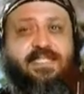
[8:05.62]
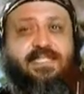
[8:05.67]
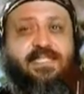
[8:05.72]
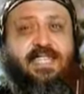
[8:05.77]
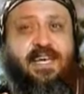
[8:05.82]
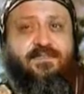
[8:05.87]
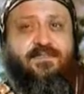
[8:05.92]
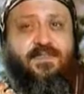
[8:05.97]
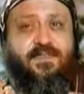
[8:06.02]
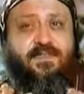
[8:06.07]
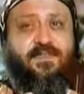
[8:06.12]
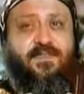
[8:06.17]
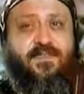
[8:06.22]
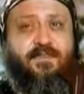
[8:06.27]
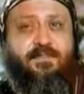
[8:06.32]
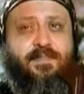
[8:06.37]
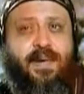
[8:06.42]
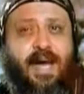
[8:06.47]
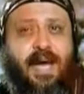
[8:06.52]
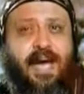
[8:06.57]
suffer
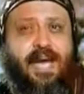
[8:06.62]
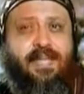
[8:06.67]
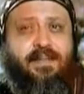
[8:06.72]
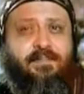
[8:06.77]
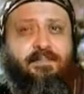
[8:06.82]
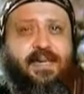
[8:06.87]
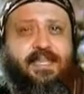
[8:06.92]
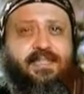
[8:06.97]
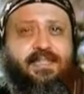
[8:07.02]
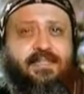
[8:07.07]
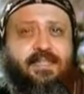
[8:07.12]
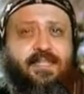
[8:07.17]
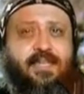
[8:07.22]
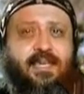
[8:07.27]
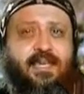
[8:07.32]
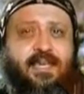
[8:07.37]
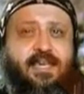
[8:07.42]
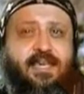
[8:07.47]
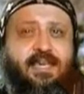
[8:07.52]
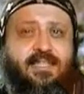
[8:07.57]
from unmet
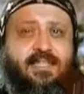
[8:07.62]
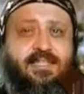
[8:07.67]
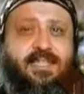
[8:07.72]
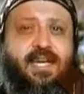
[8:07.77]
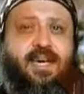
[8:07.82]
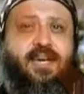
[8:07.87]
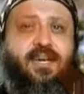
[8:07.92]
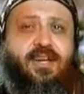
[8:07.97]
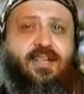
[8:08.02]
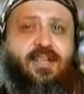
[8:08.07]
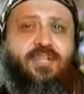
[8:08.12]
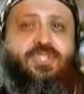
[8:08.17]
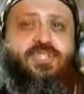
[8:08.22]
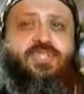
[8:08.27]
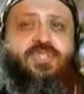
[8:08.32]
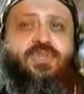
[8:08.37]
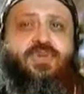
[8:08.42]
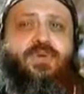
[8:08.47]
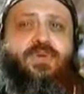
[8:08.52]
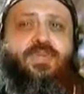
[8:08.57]

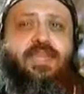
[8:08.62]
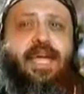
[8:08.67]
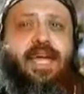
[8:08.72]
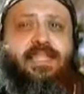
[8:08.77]
psychological